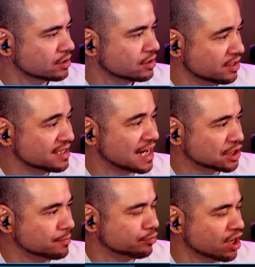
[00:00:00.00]
These are
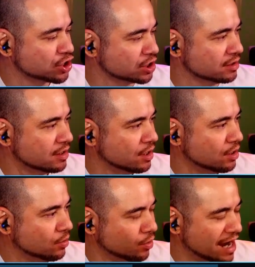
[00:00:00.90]
actually production.
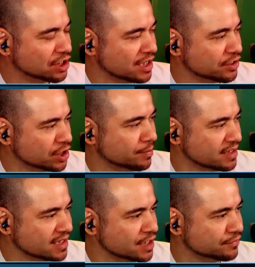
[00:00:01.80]
We're actually at the shipping
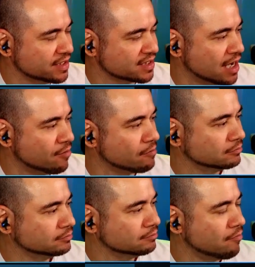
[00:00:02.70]
stage for this now.
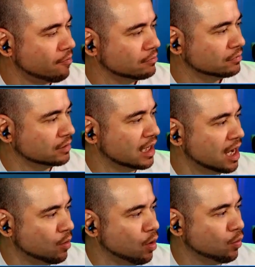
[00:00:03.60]

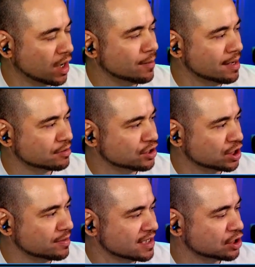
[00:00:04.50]
Well, we're coming up to the
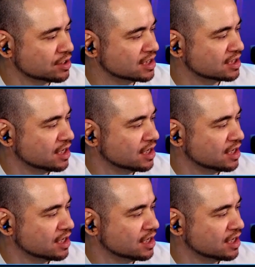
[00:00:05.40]
shipping stage. So this is...